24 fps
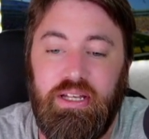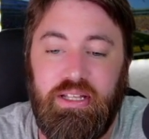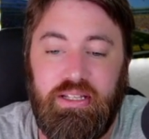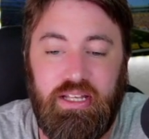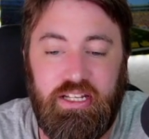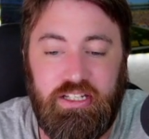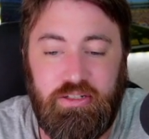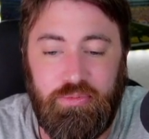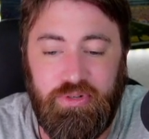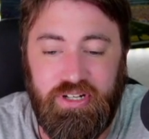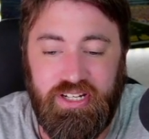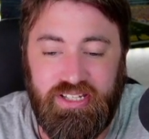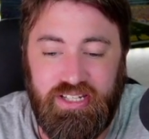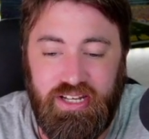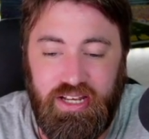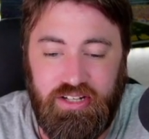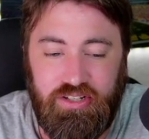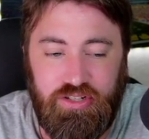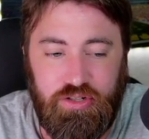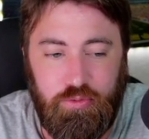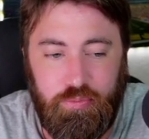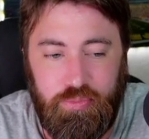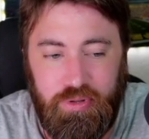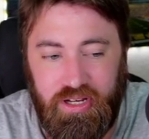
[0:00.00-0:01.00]
That's going to bring us on
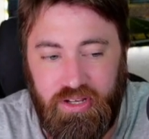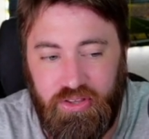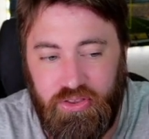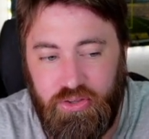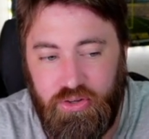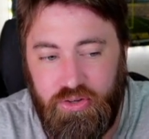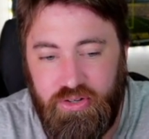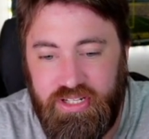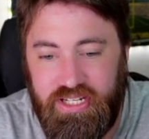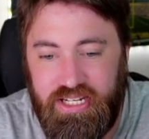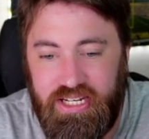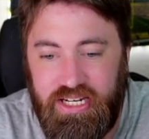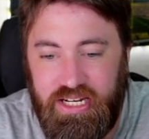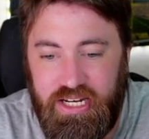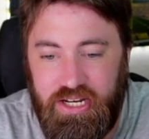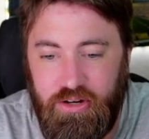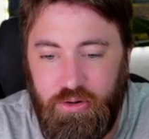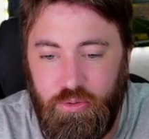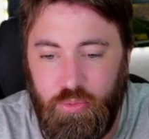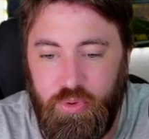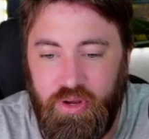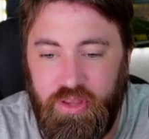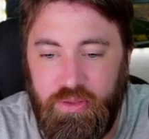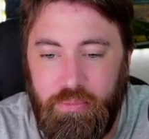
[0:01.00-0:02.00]
to pick 13
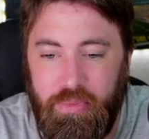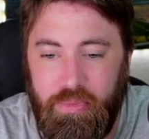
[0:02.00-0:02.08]
here with